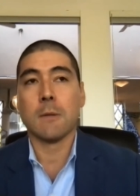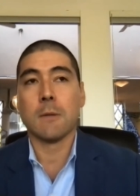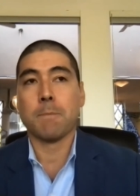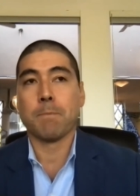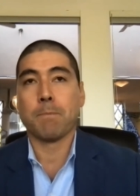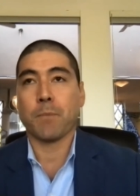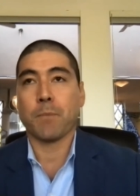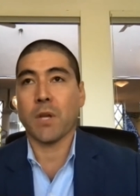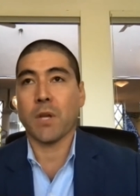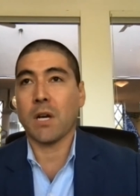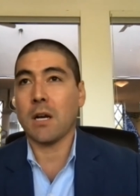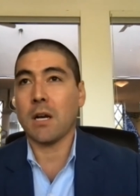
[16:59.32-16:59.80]

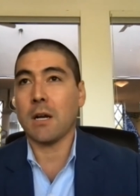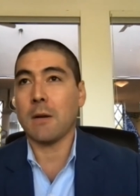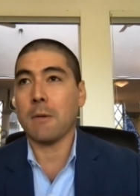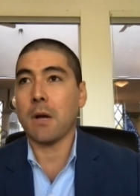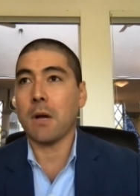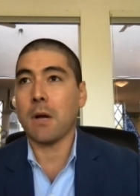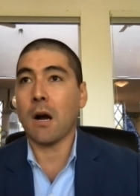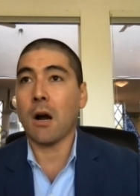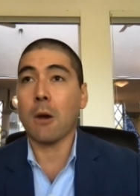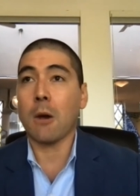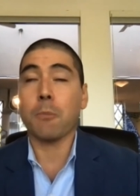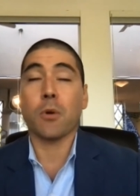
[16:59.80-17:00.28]

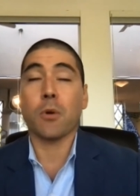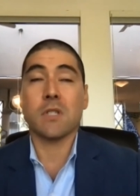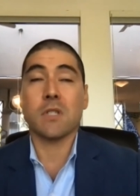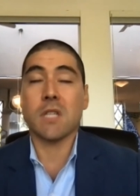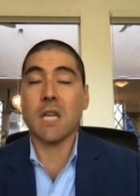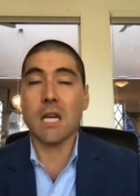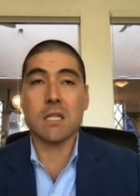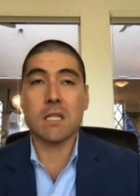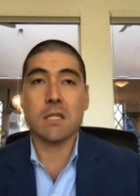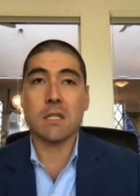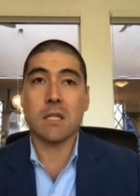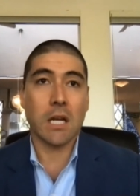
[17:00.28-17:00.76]
our
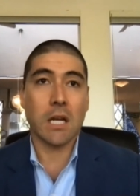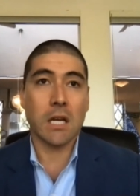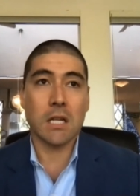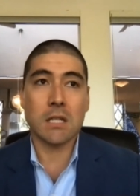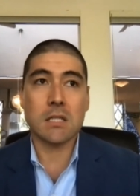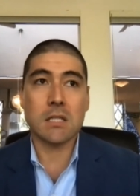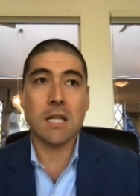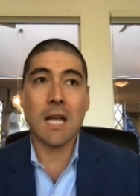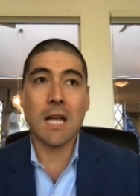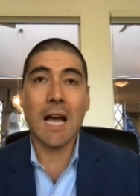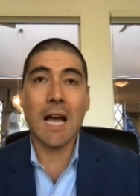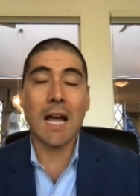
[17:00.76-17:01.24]
protection
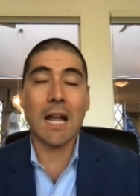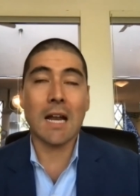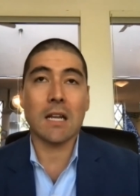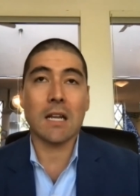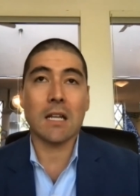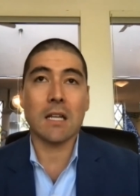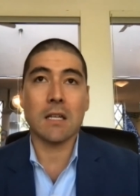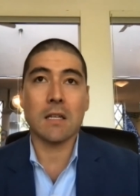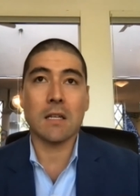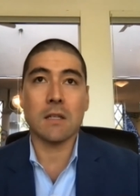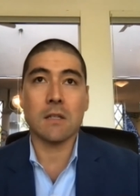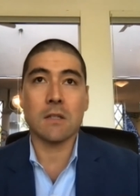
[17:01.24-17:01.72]
against that
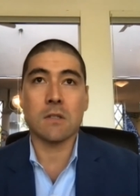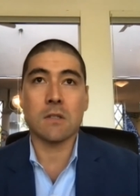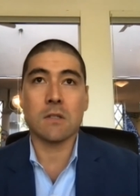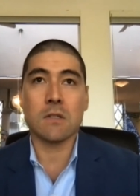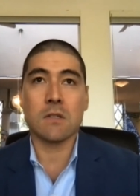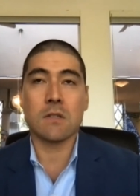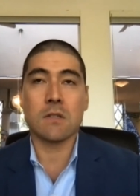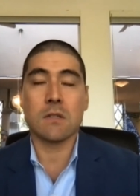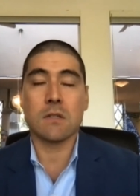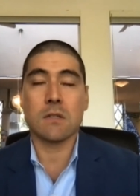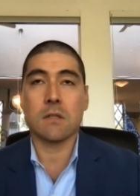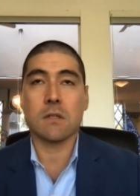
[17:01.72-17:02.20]

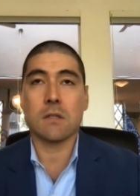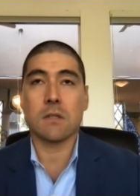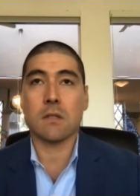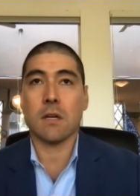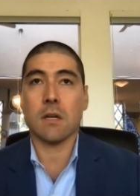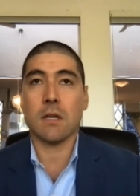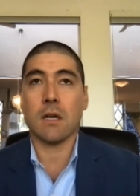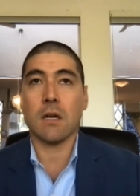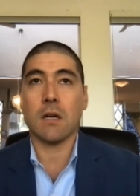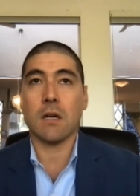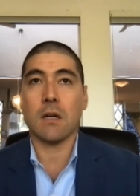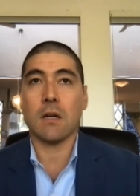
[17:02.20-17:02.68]
is
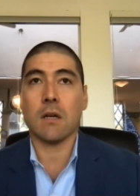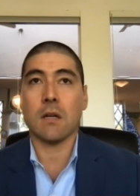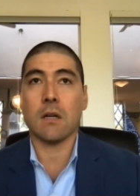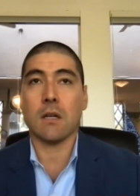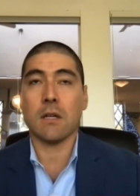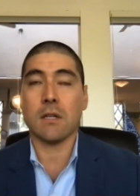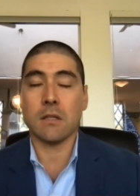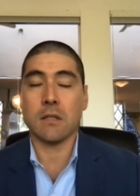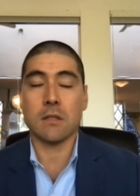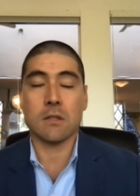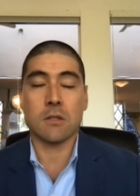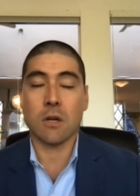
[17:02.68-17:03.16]

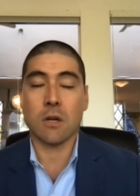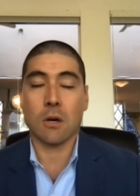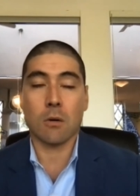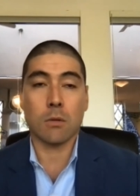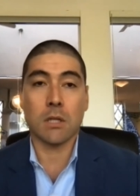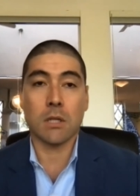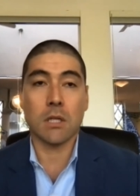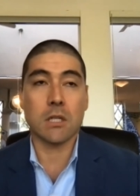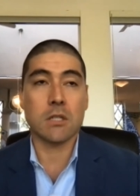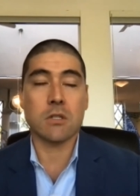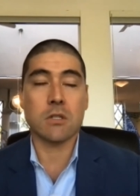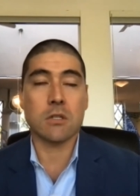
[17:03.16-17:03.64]
our
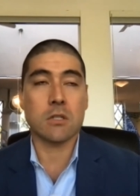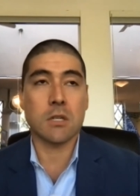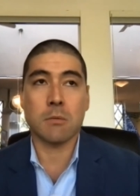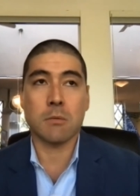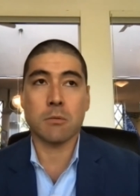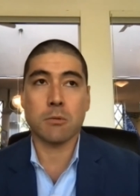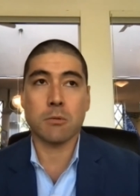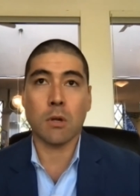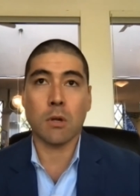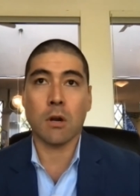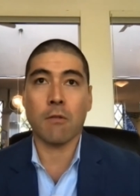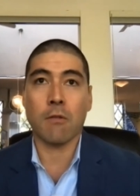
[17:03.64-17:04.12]

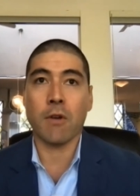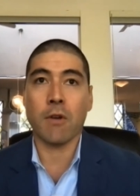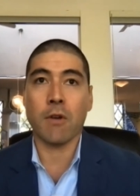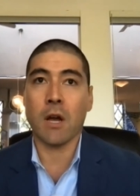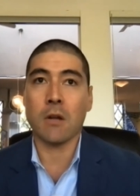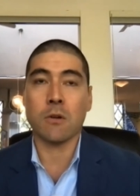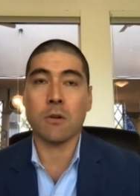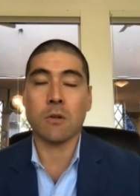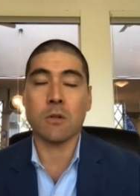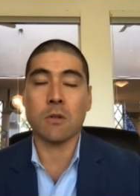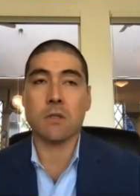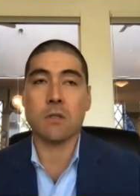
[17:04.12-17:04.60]
relationships with our
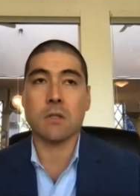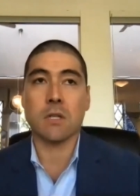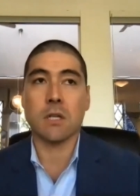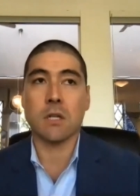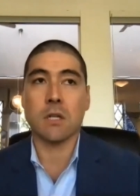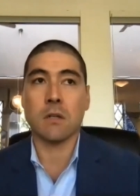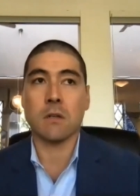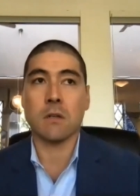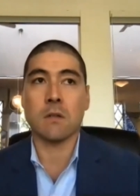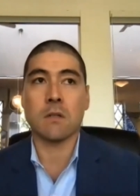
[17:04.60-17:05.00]
founders, and